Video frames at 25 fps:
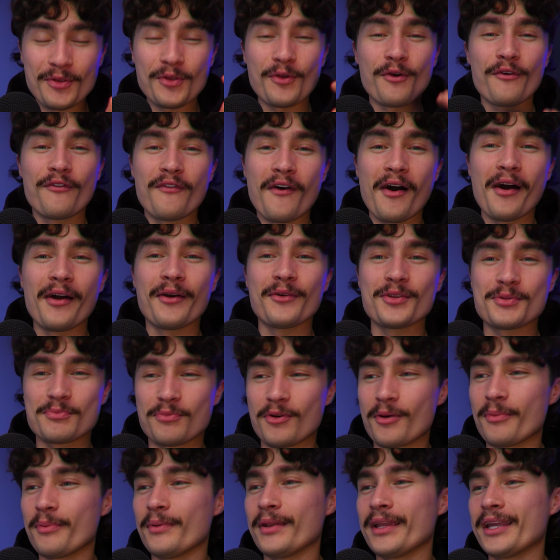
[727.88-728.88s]
your files
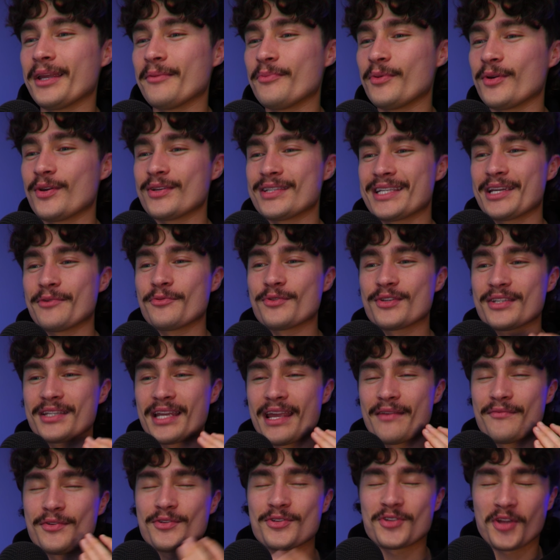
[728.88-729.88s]
properly, because it will
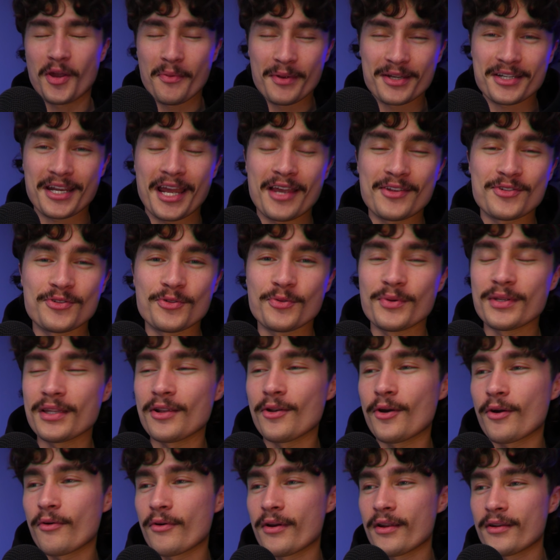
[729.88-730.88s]
save you so much hassle in the
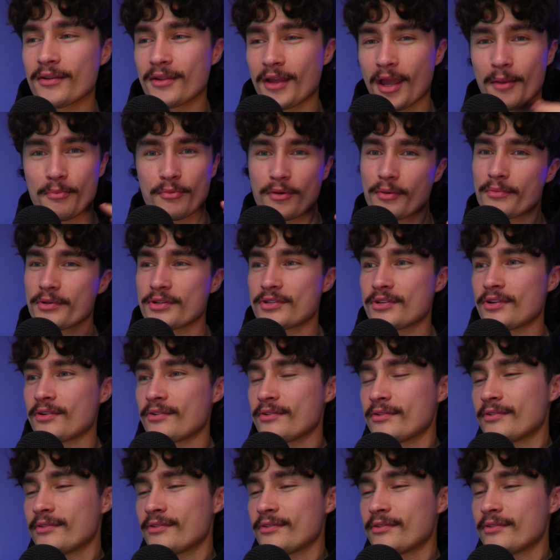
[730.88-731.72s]
long run. I promise you,